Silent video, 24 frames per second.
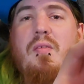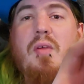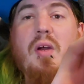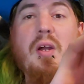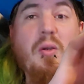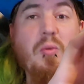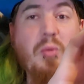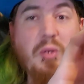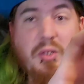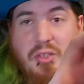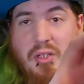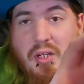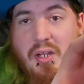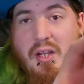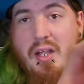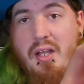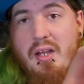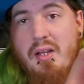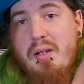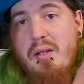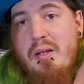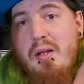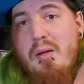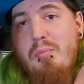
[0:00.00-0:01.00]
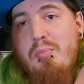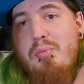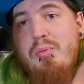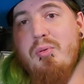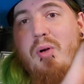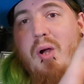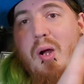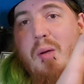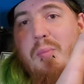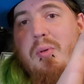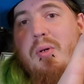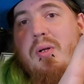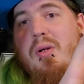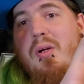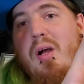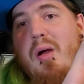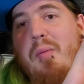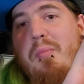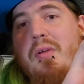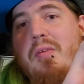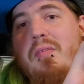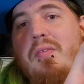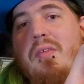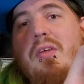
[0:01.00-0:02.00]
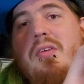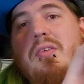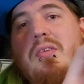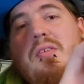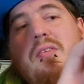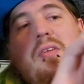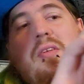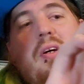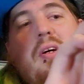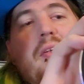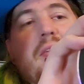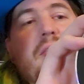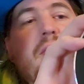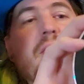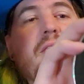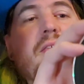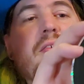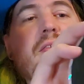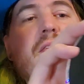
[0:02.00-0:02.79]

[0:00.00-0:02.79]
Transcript: I wish I had a proper copy of this, not just the